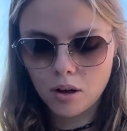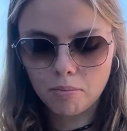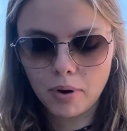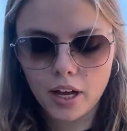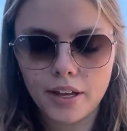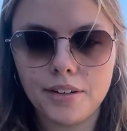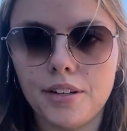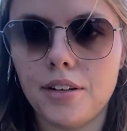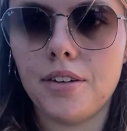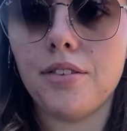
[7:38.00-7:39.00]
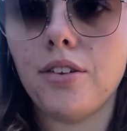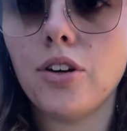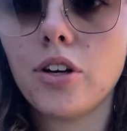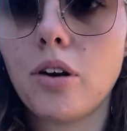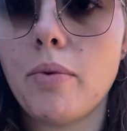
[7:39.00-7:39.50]
but the
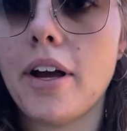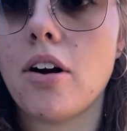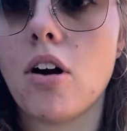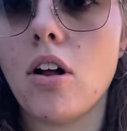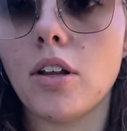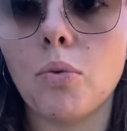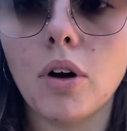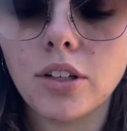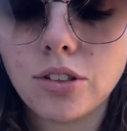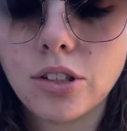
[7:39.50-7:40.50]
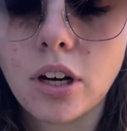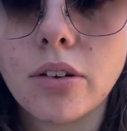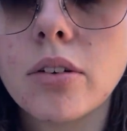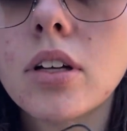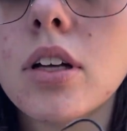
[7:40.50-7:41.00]
hook and weight are all in one.
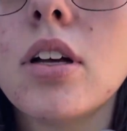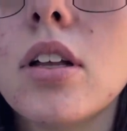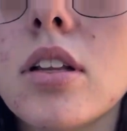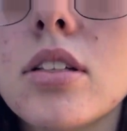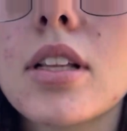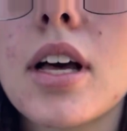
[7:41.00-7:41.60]
So, this is the